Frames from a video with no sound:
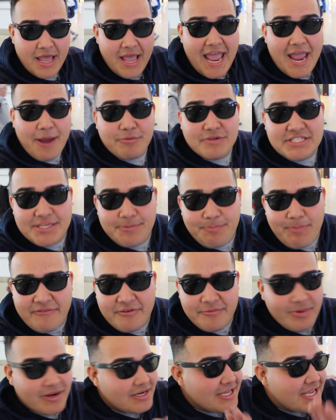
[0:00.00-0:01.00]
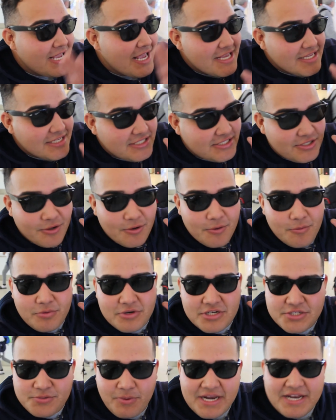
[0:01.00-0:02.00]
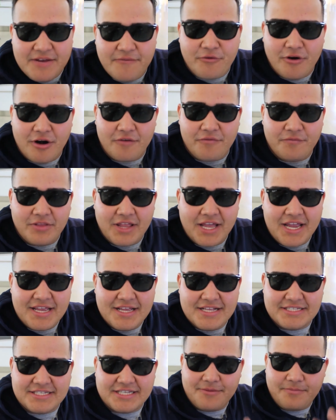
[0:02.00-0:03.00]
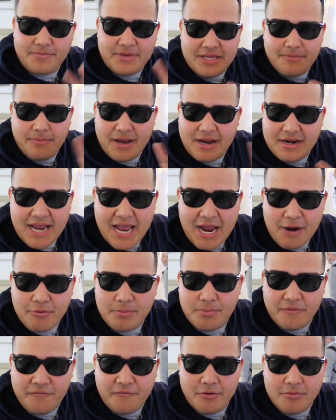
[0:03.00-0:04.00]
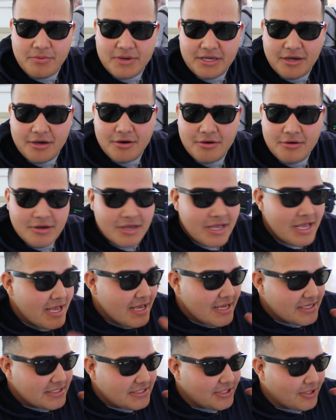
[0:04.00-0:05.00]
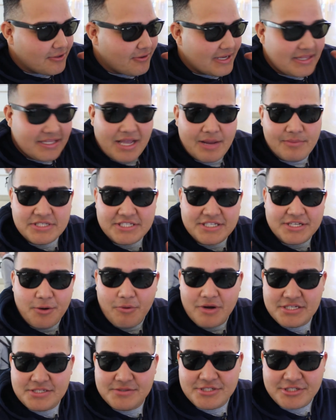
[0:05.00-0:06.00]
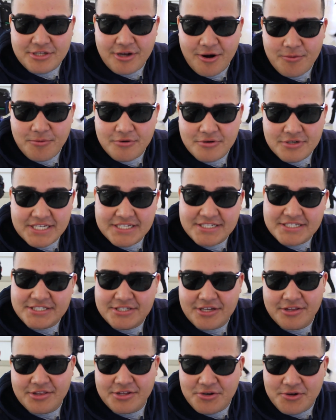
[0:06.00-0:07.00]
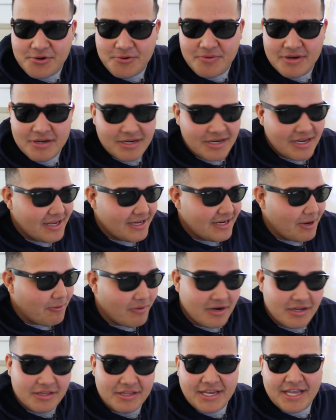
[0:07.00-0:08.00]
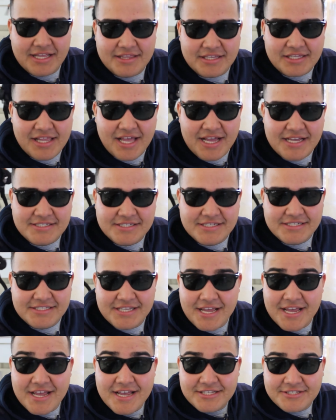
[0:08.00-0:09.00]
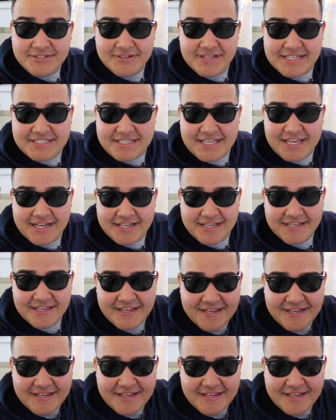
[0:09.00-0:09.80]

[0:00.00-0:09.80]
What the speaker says: Hey, what's up everybody? So we're just waiting for our flight. It's gonna be about an hour before we go. So I think I'm just gonna watch some Star Wars. I just saw the new one and I wanna look at the classics. So let's get it.